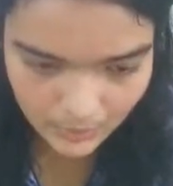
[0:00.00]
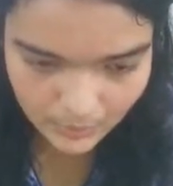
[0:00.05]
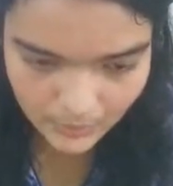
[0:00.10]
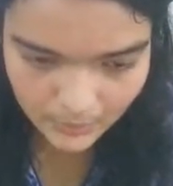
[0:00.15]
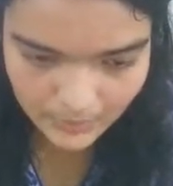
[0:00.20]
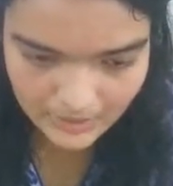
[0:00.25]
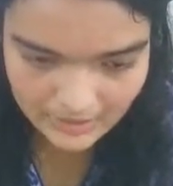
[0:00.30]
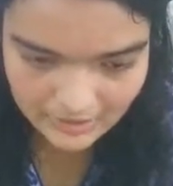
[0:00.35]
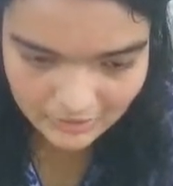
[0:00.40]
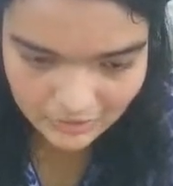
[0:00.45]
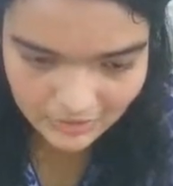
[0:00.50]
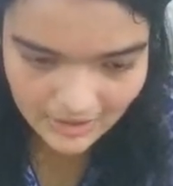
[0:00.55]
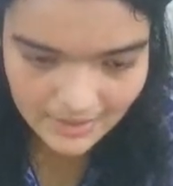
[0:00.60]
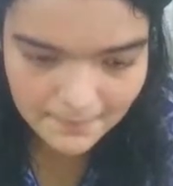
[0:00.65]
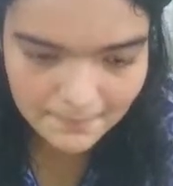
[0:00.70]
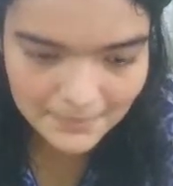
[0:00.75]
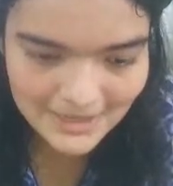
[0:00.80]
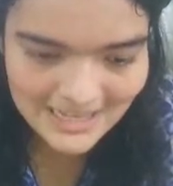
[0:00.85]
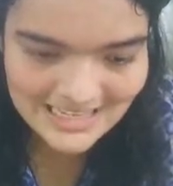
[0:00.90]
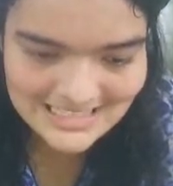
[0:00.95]
building today,
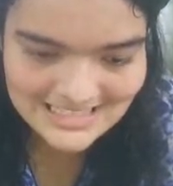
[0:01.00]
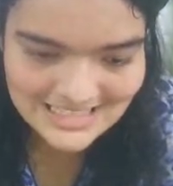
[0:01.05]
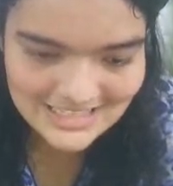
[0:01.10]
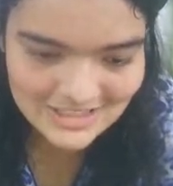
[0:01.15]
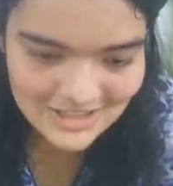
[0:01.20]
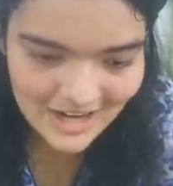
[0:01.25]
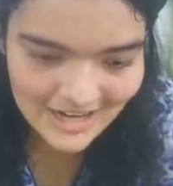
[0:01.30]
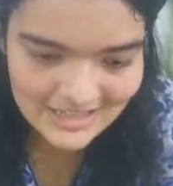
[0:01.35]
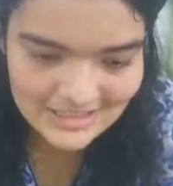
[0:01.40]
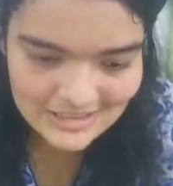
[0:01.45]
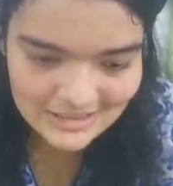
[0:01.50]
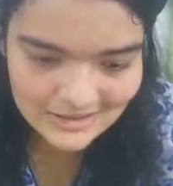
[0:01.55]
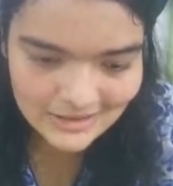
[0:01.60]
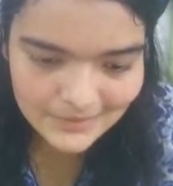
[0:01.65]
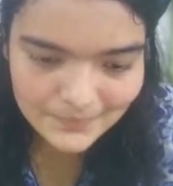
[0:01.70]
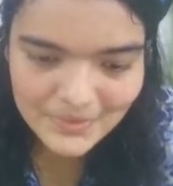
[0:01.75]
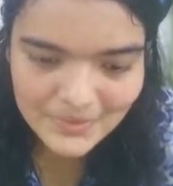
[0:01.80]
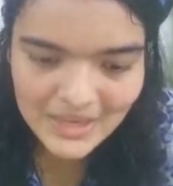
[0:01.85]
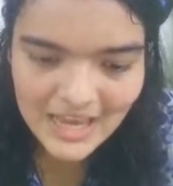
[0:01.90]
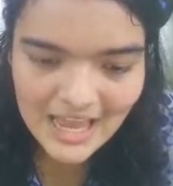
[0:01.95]
place this right here,
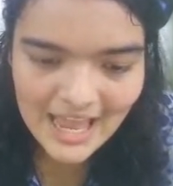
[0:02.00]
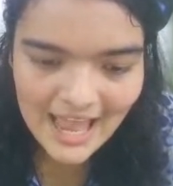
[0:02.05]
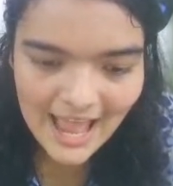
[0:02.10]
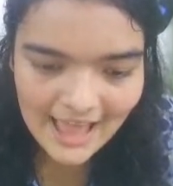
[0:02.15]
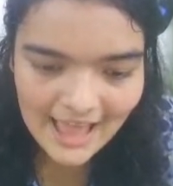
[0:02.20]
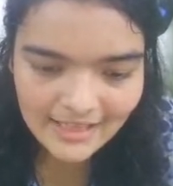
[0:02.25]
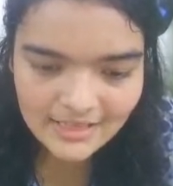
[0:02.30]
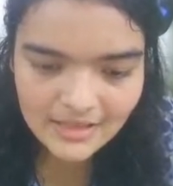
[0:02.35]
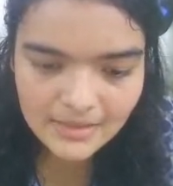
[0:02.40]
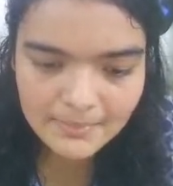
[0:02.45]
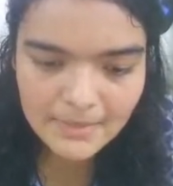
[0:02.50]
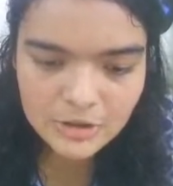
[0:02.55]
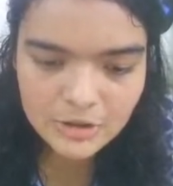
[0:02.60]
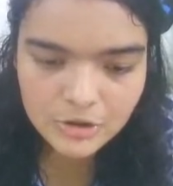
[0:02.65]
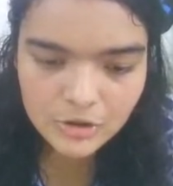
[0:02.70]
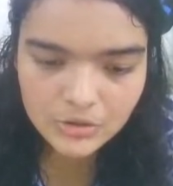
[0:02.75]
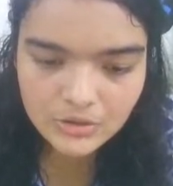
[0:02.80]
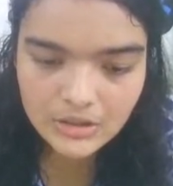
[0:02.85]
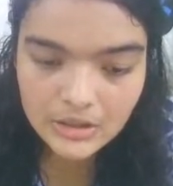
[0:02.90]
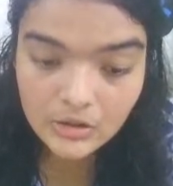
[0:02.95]
and then make
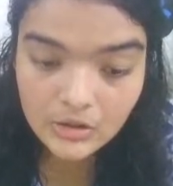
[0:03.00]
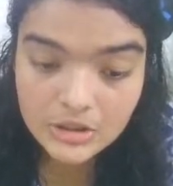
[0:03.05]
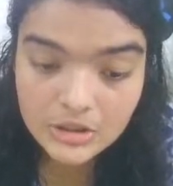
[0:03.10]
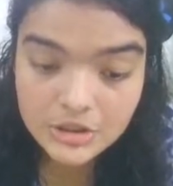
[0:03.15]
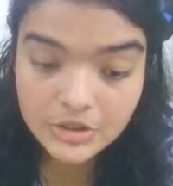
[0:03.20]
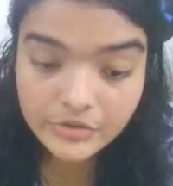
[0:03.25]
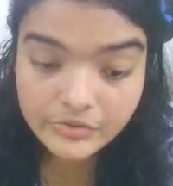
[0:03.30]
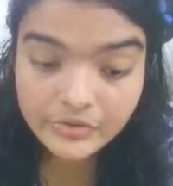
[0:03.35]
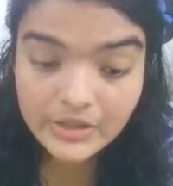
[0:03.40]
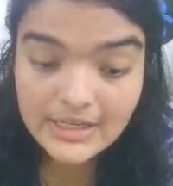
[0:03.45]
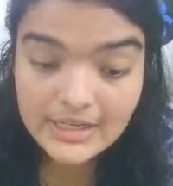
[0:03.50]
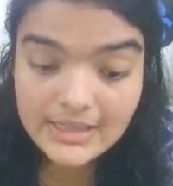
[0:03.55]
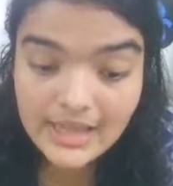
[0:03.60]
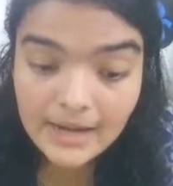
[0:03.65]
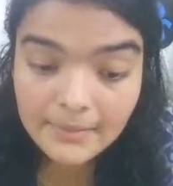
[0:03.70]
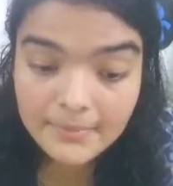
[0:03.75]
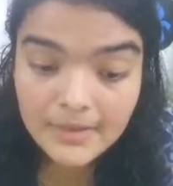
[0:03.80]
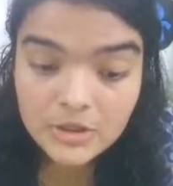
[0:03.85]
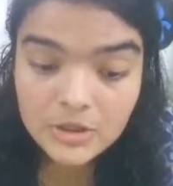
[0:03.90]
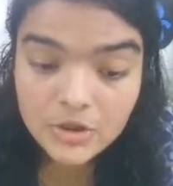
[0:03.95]
sure to click on the shift key.
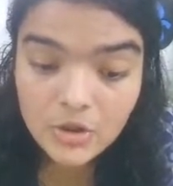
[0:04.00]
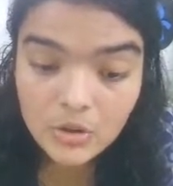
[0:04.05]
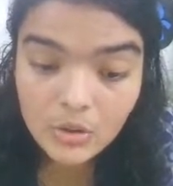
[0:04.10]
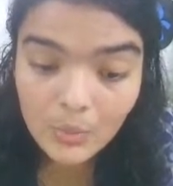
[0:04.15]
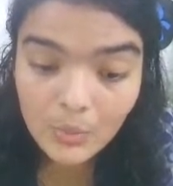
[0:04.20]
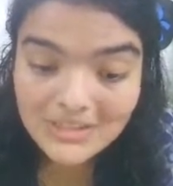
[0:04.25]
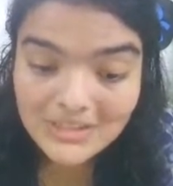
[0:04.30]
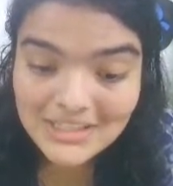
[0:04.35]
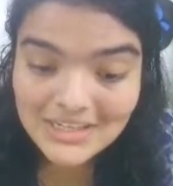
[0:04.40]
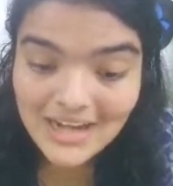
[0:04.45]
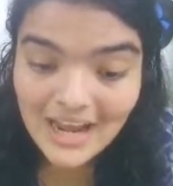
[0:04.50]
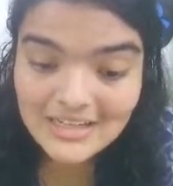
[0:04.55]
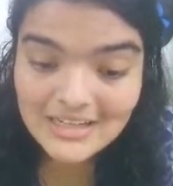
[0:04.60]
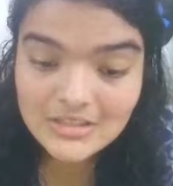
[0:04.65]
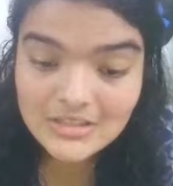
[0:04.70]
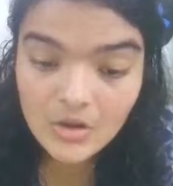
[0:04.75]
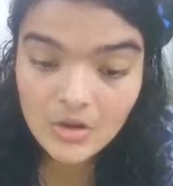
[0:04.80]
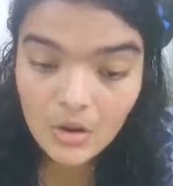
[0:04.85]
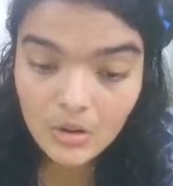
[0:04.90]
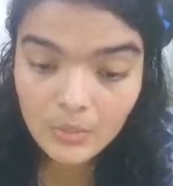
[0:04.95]
That makes sure your width and height
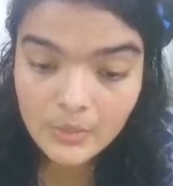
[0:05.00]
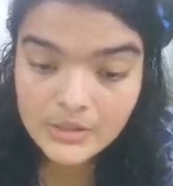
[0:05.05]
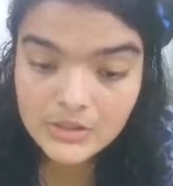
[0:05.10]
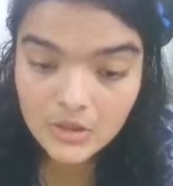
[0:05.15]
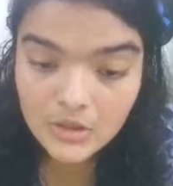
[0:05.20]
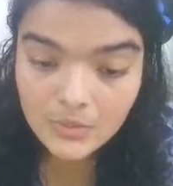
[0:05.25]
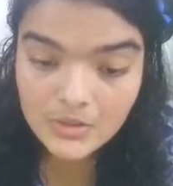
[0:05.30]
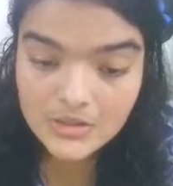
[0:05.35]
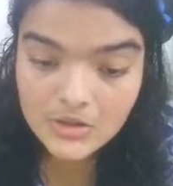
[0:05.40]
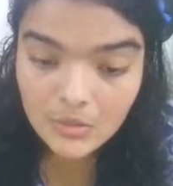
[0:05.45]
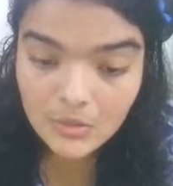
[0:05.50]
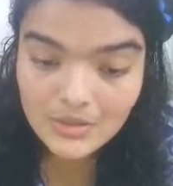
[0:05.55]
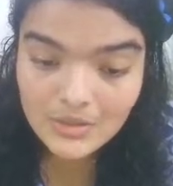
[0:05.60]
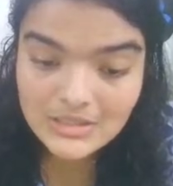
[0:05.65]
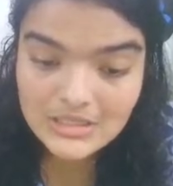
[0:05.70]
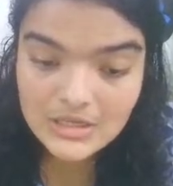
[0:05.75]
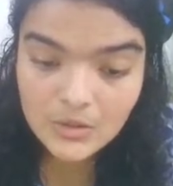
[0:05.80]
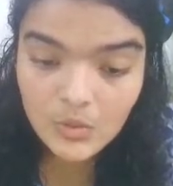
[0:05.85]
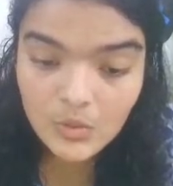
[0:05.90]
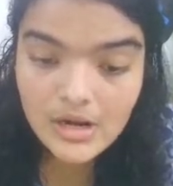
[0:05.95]
is always
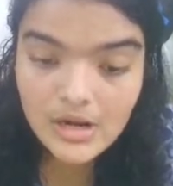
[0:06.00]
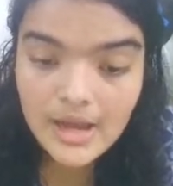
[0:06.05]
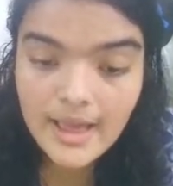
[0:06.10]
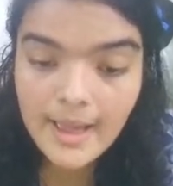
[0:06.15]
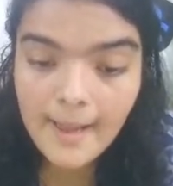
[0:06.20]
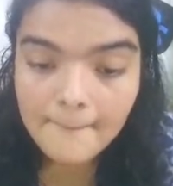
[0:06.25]
equal.